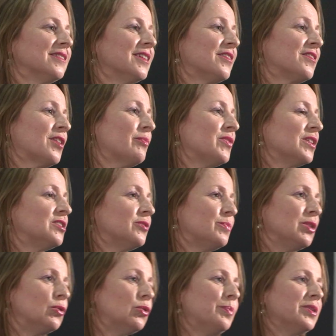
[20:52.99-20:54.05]
is something to
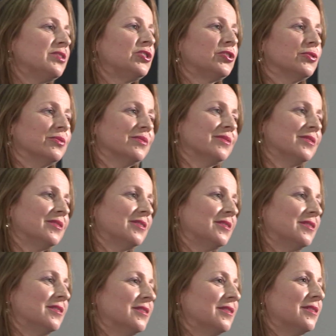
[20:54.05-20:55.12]
be open to.
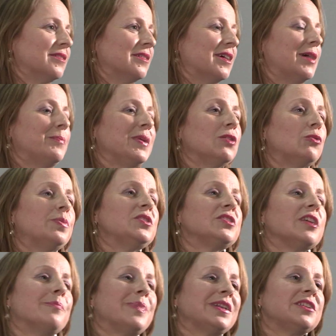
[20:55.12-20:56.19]
And be open to
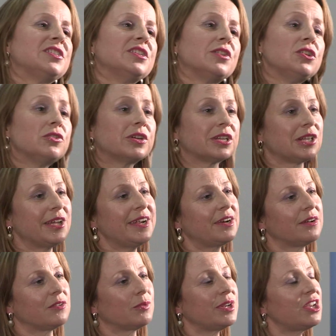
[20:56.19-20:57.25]
the ability that you can
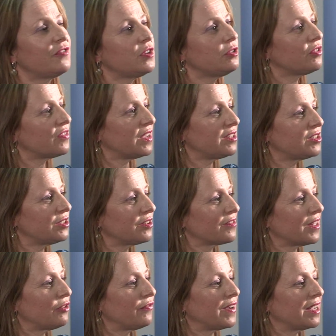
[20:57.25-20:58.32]
learn. Whenever you say to
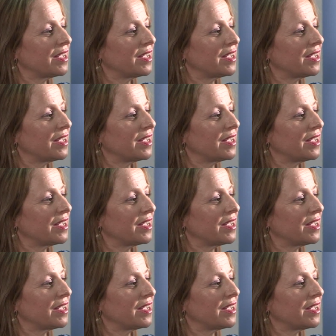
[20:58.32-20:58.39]
yourself, I